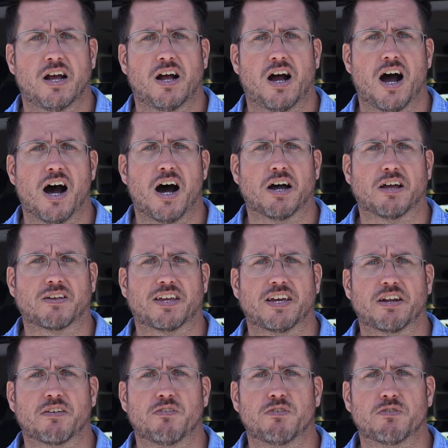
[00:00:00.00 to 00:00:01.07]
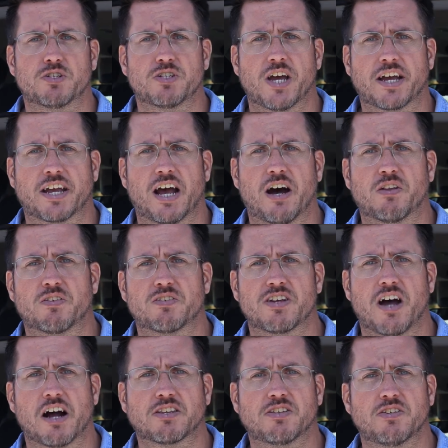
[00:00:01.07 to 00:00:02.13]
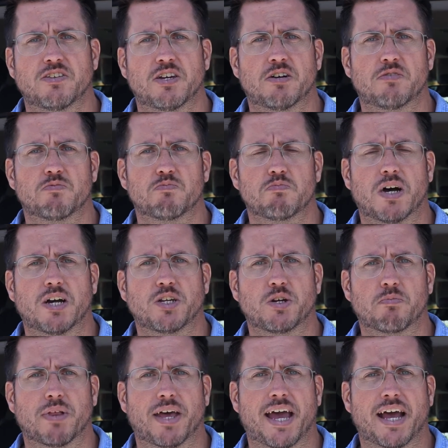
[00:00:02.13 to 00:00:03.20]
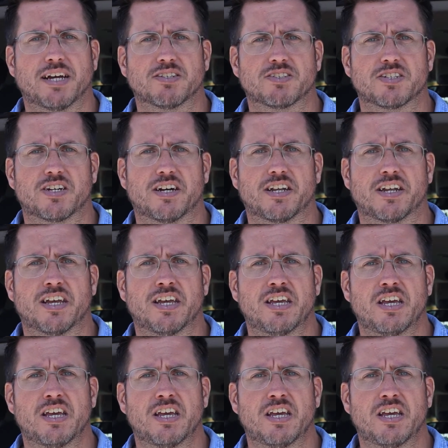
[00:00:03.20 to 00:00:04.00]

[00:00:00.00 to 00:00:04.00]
Get a checkout. Talk to them about your plans on